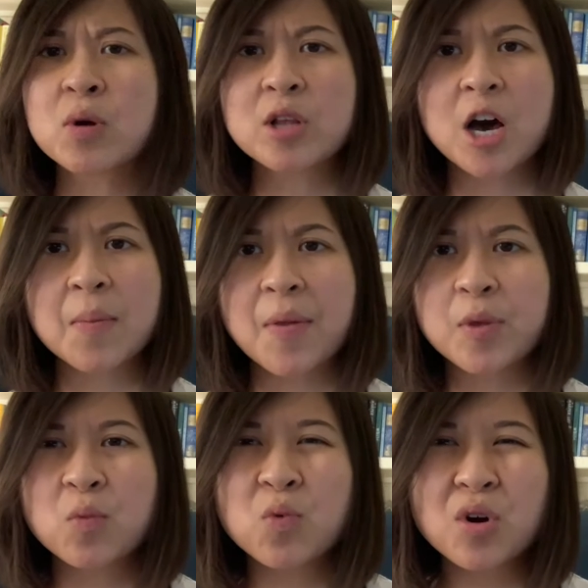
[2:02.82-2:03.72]
a lot about
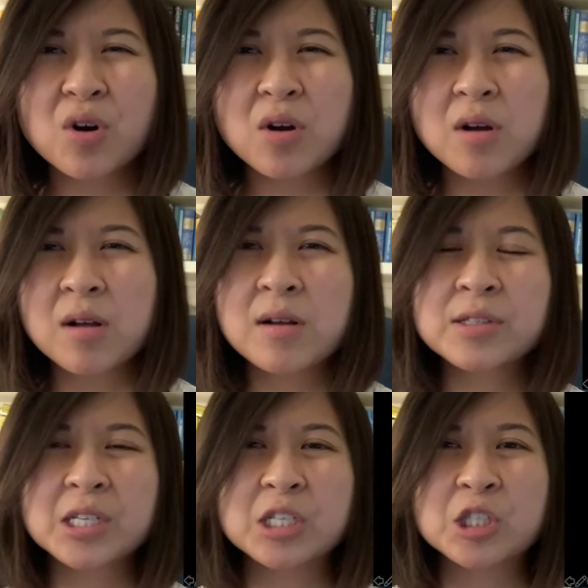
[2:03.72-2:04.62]
the
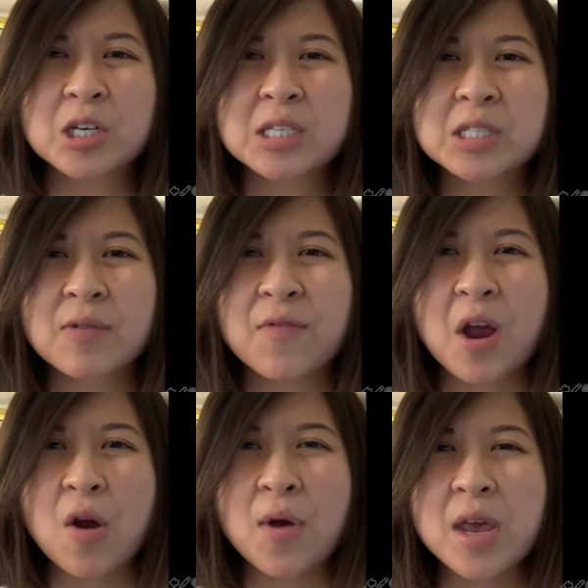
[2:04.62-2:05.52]
world and just
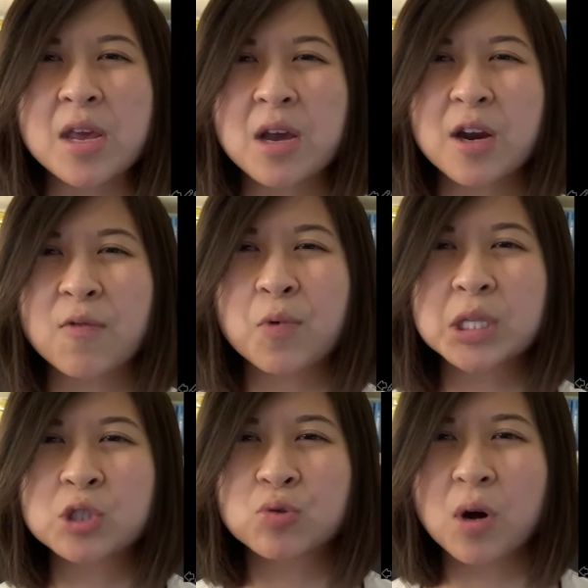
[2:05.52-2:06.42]
very kind of
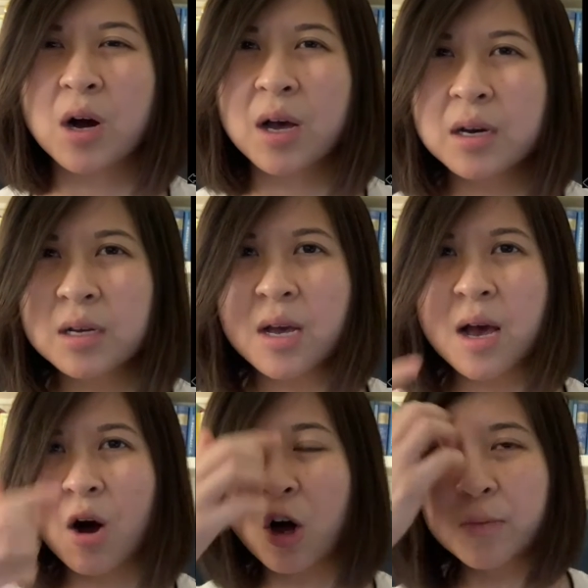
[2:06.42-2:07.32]
withdrawn
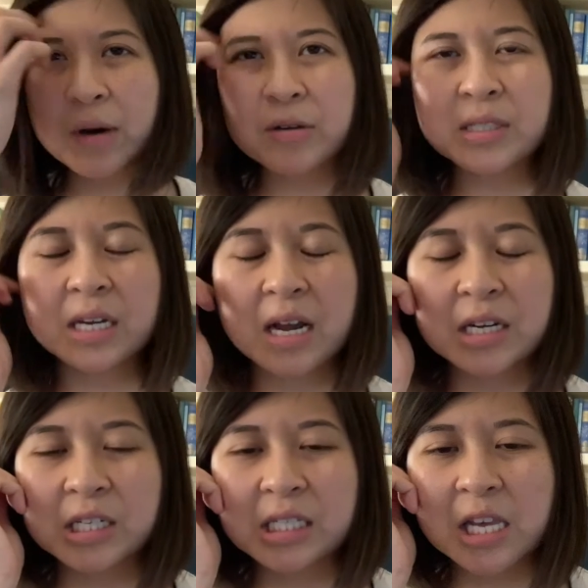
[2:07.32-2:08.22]
almost. And
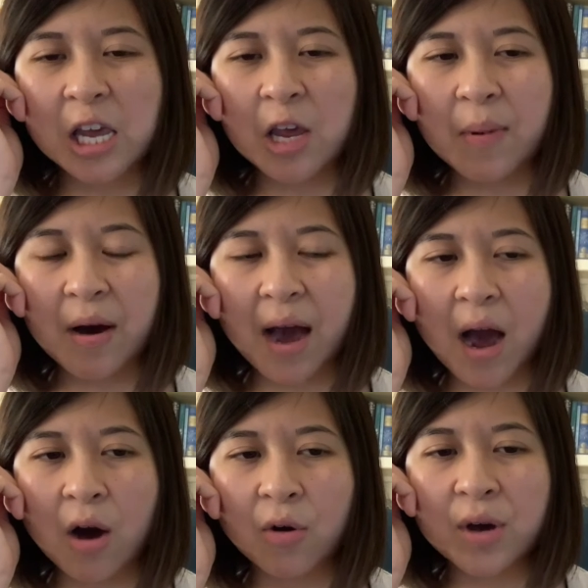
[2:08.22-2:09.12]
I'm just thinking about
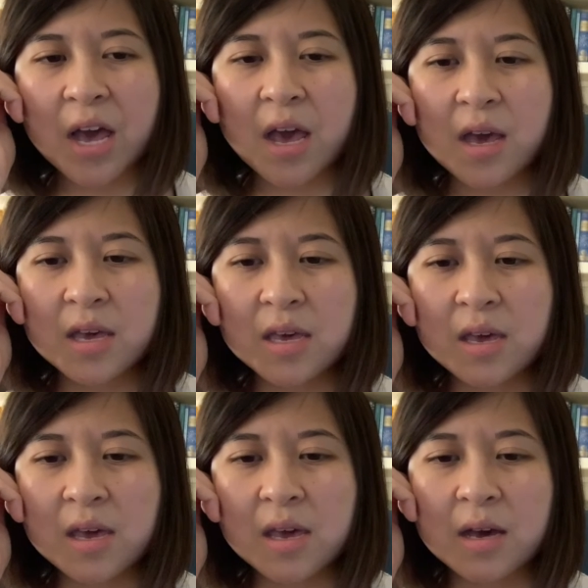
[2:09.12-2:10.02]
how
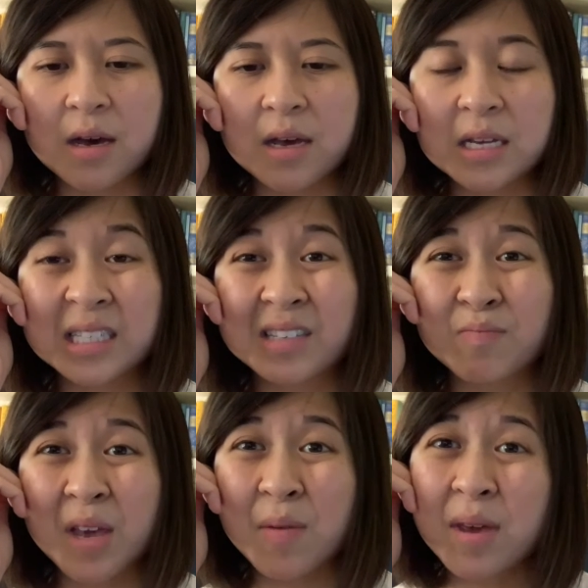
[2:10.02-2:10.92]
he is
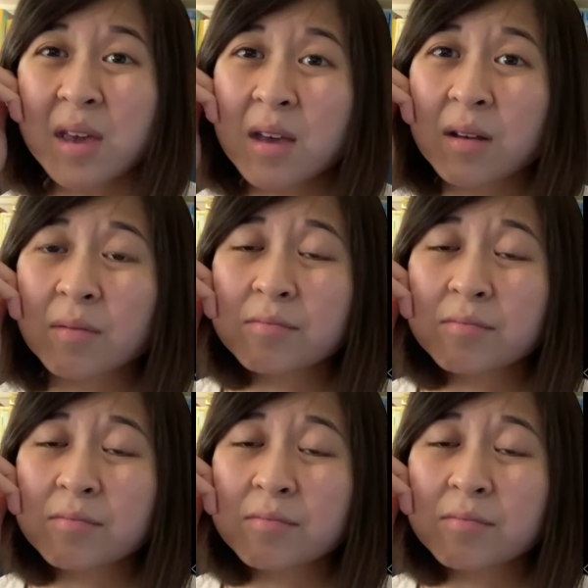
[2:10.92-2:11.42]
maybe